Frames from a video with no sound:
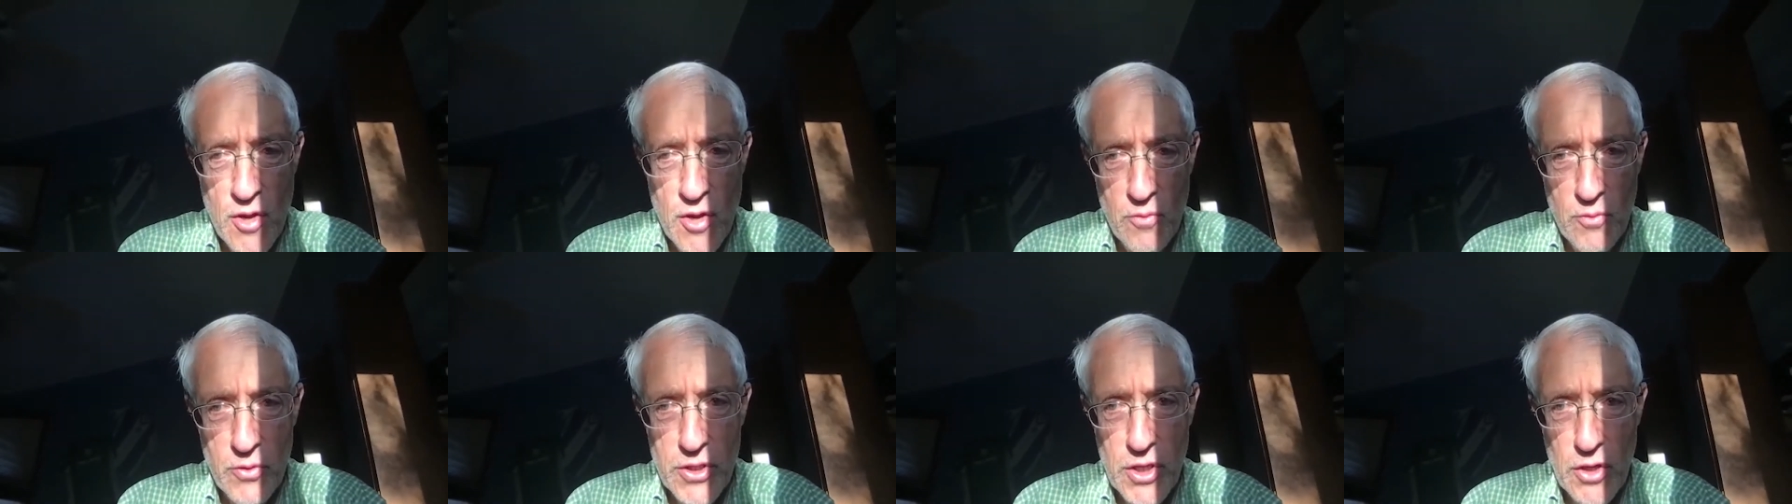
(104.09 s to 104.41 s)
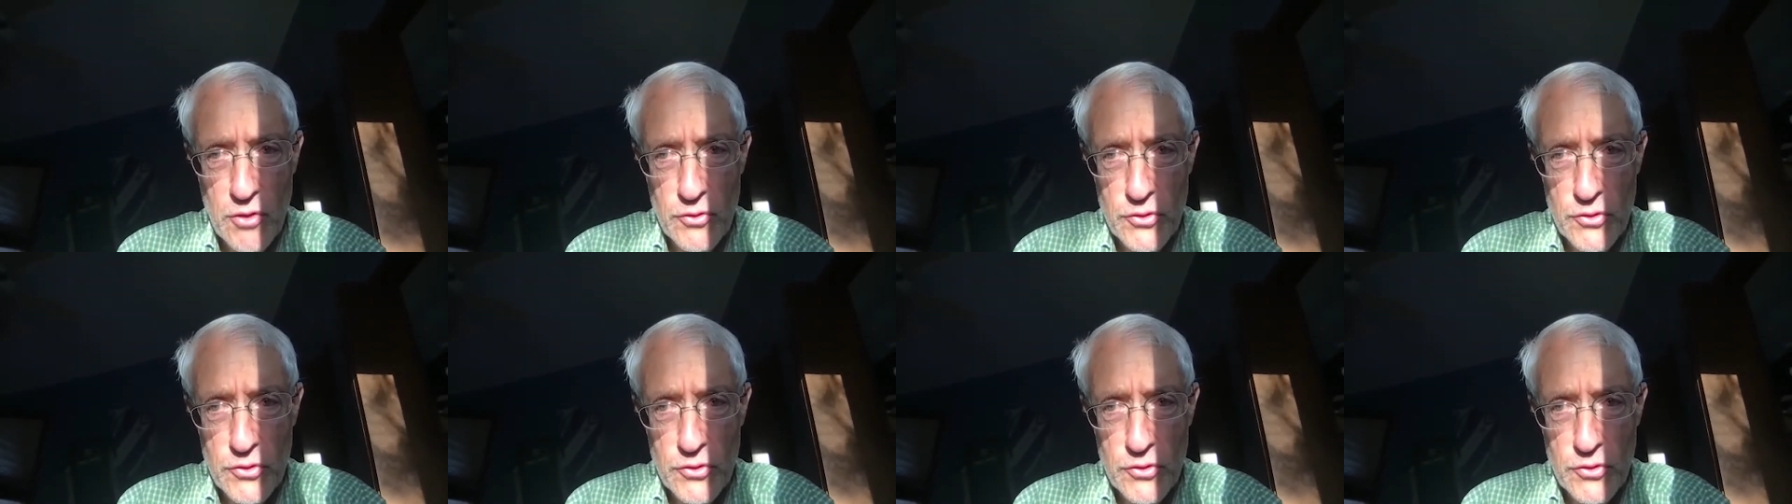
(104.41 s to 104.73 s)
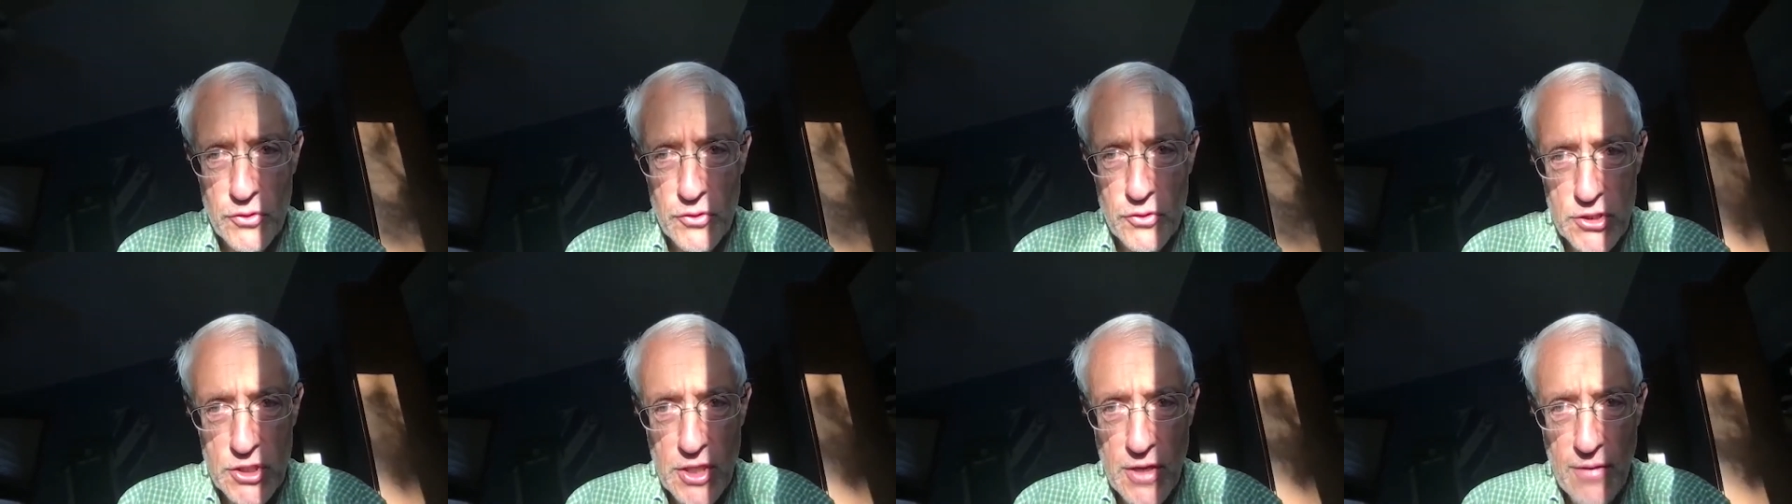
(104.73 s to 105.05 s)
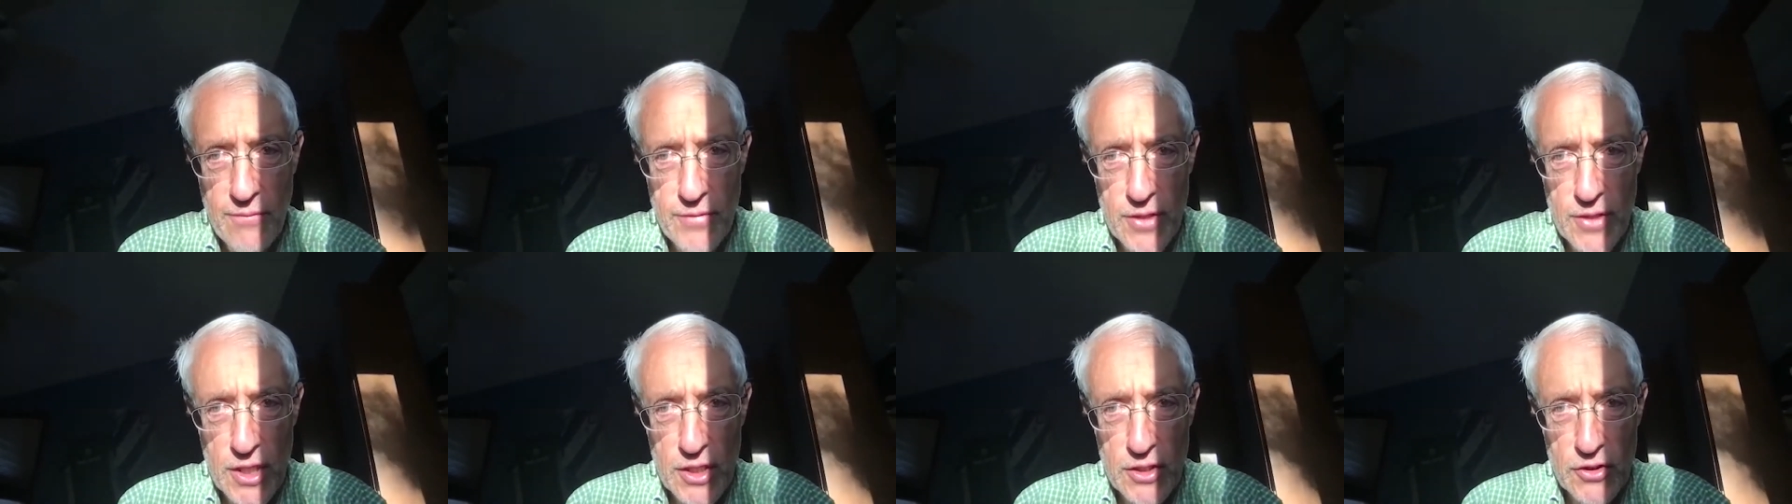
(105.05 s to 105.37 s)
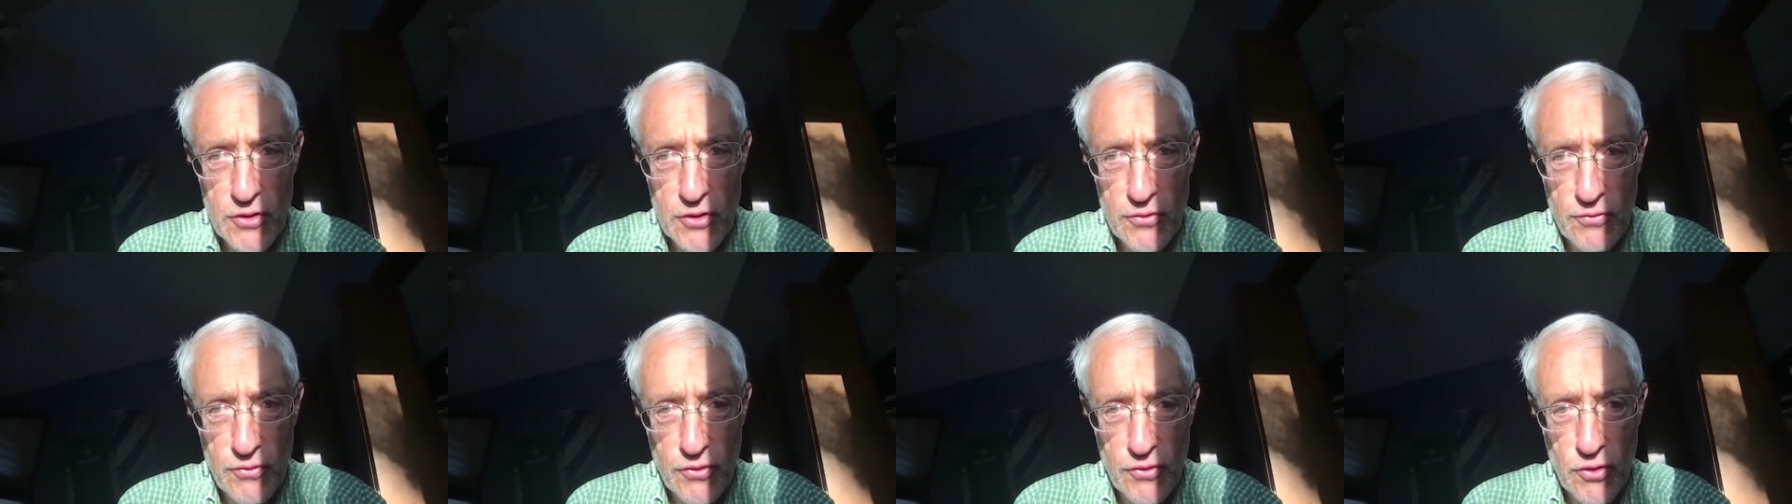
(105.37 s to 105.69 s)
We don't see much evidence
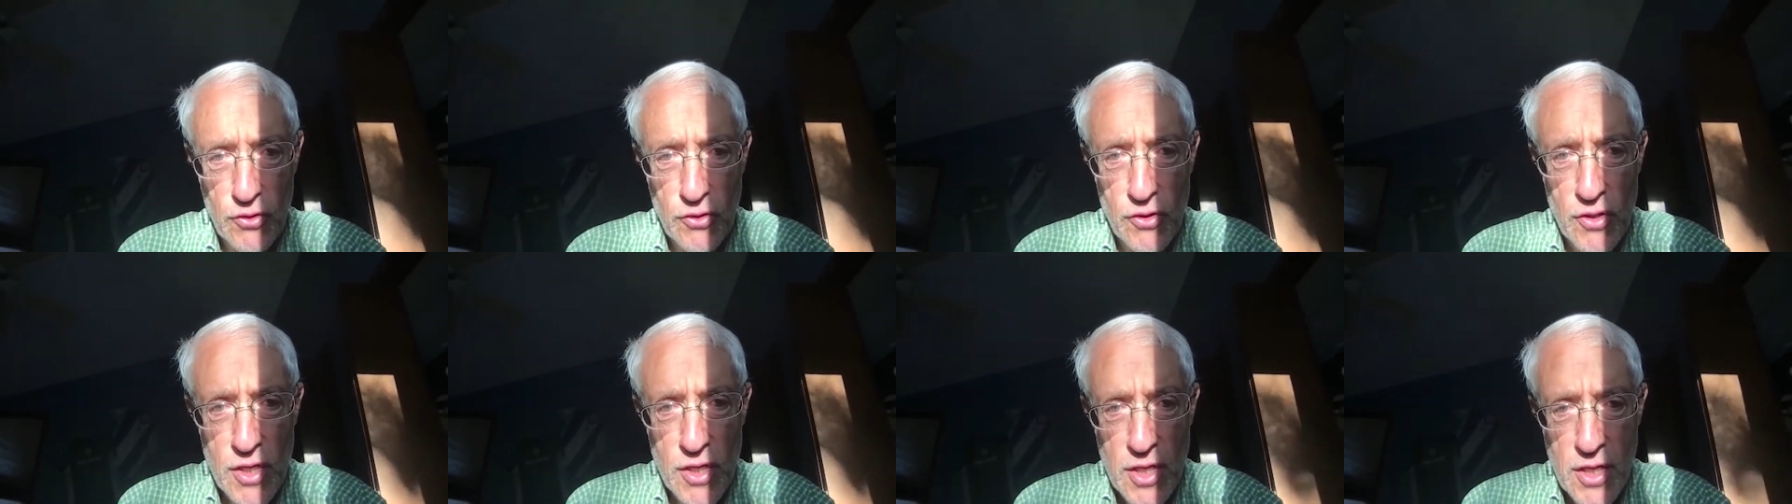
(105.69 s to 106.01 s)
for